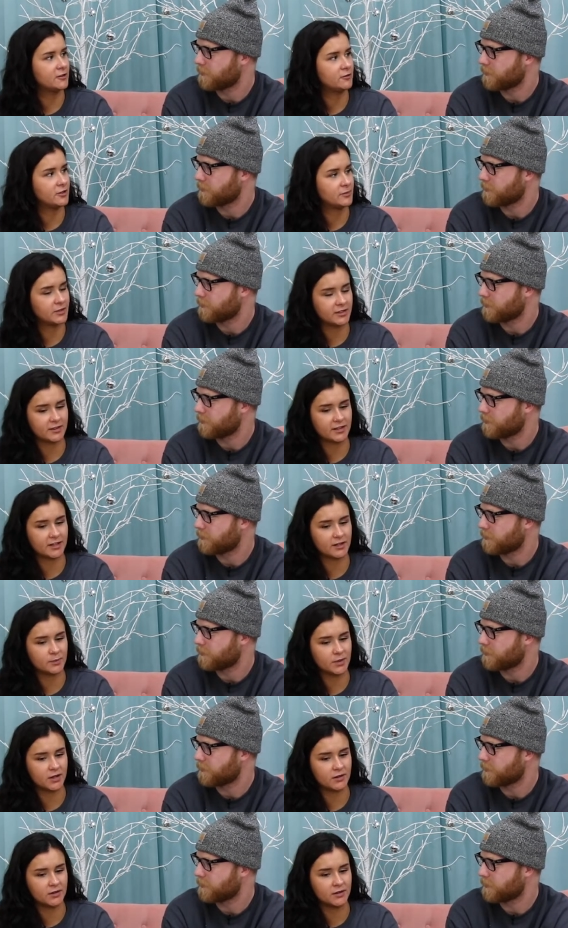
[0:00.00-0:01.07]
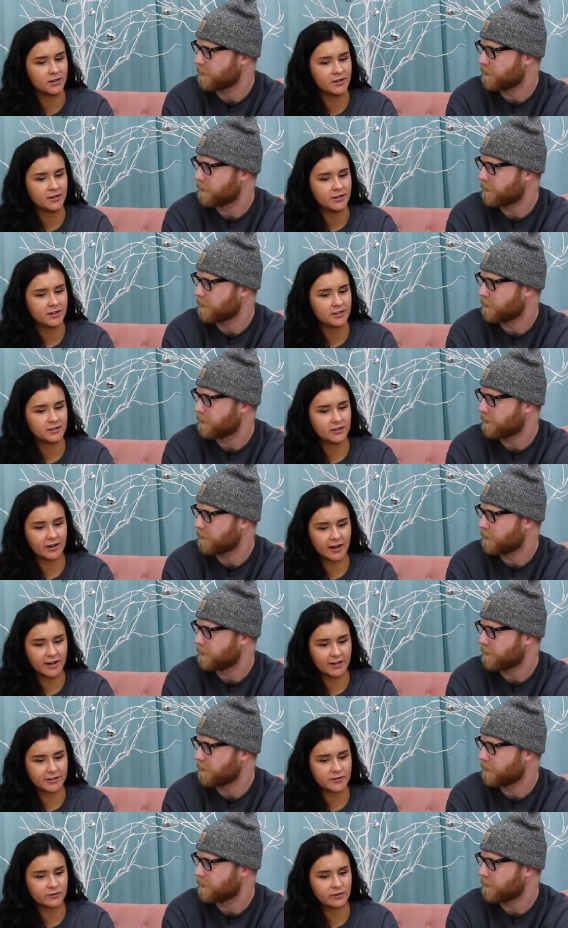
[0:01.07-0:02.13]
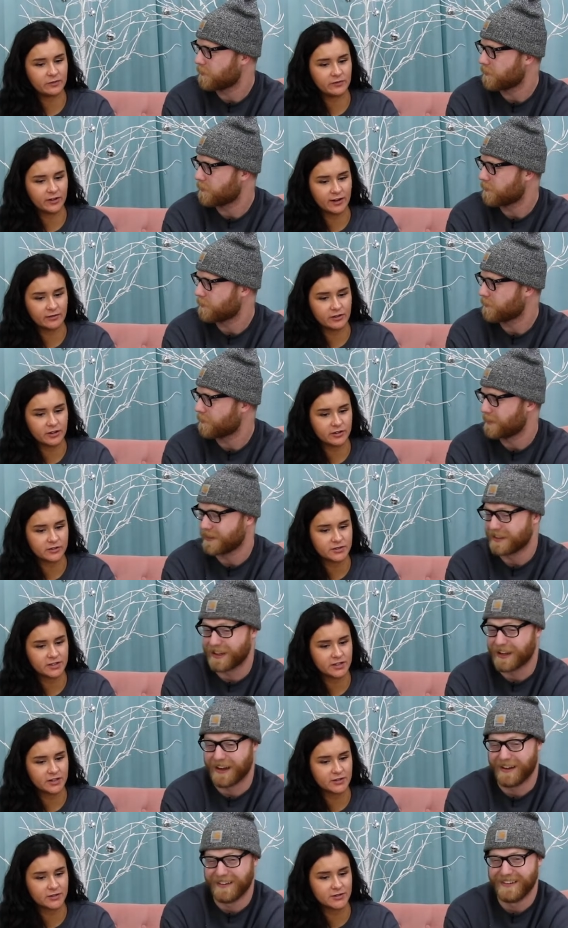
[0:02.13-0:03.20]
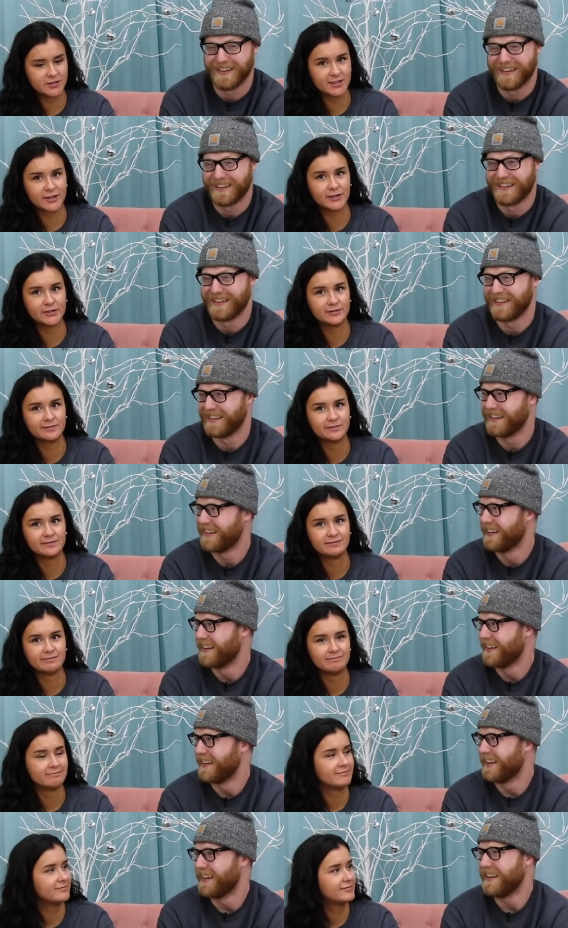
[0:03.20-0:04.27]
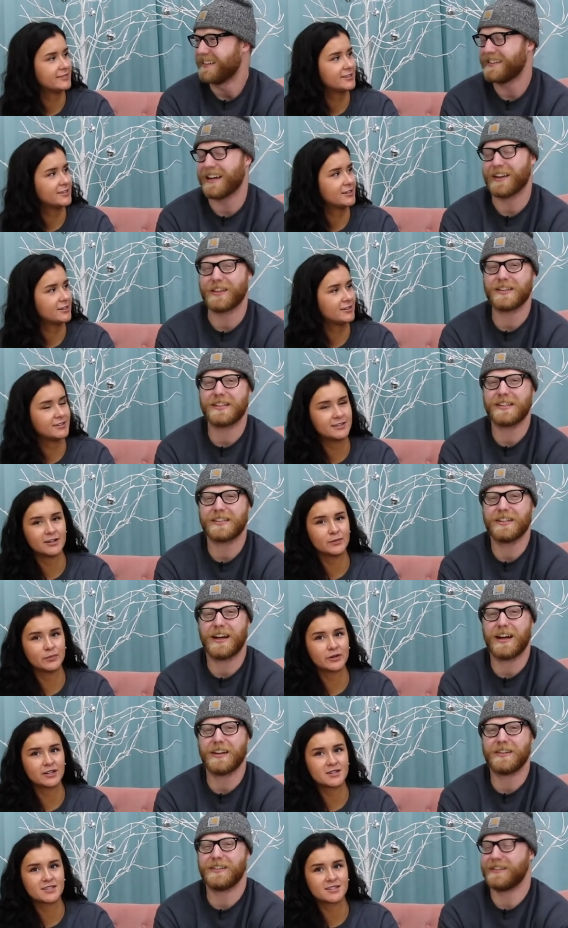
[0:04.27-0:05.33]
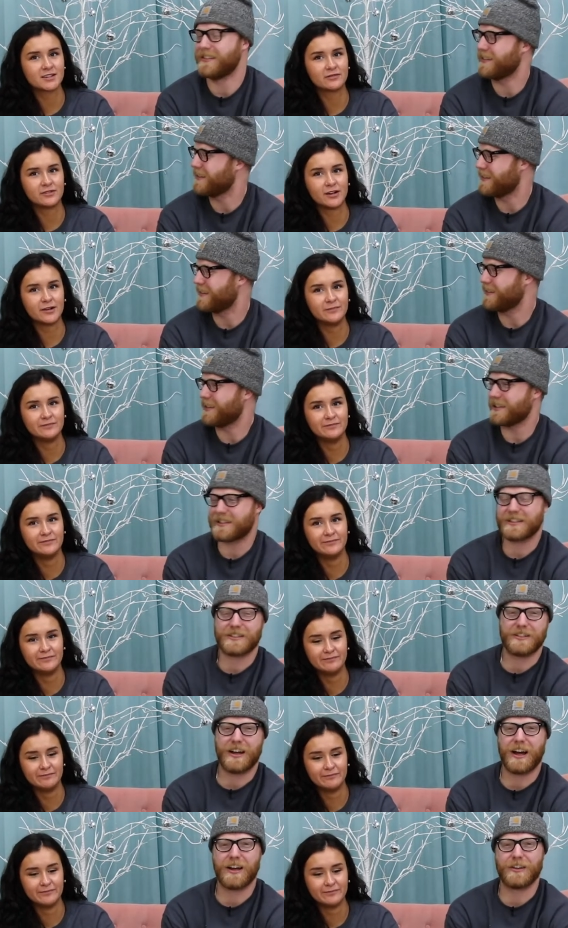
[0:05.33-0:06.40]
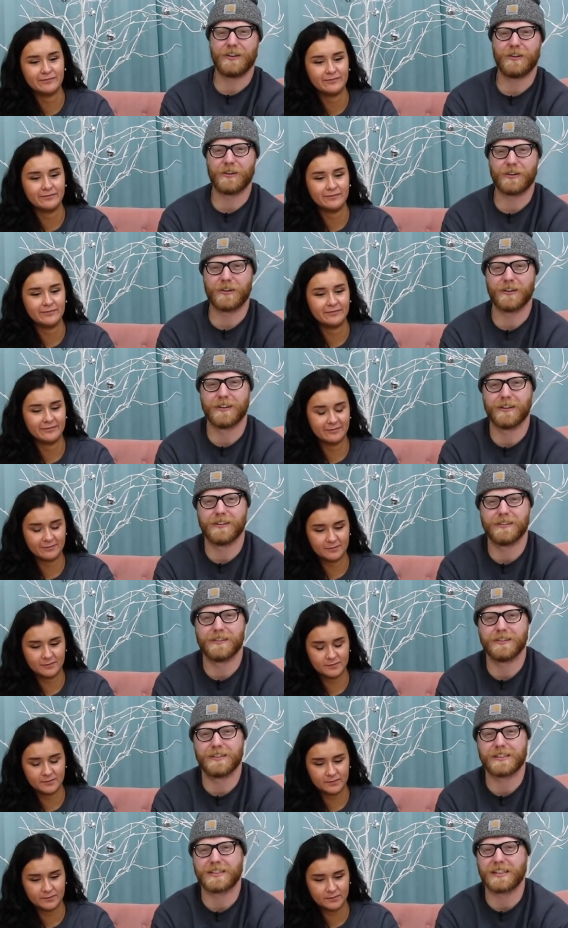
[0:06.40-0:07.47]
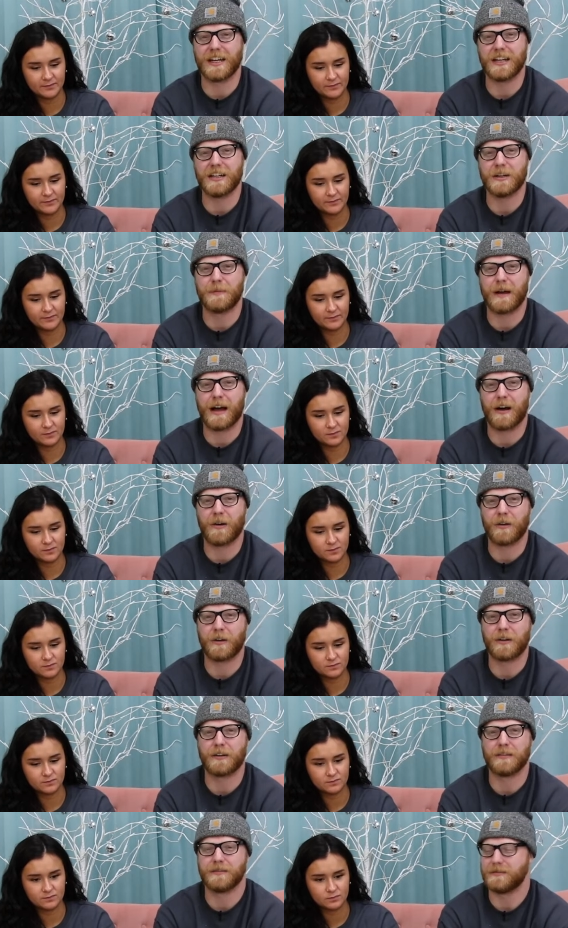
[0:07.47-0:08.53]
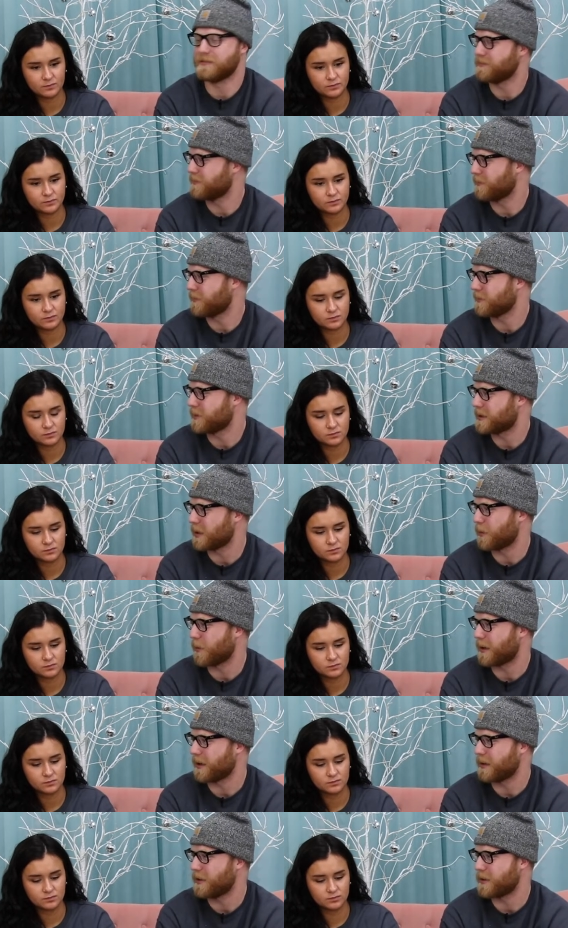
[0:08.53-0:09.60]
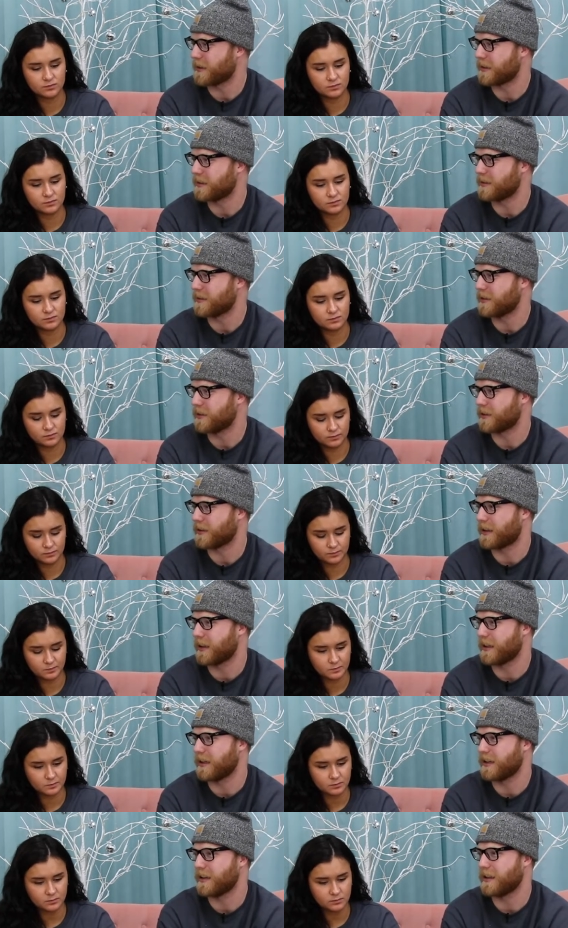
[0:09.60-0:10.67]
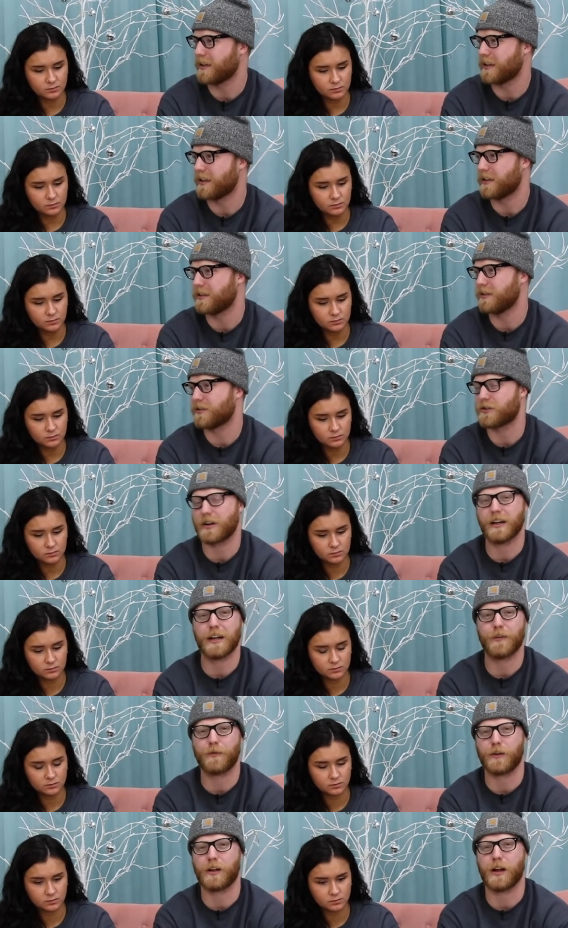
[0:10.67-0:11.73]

Speaker 1: don't want to be thinking about their ex from five years yeah. ago. So yeah, this is not this
Speaker 2: is not your stand-up hour to where you can you're getting uh, you're trying out for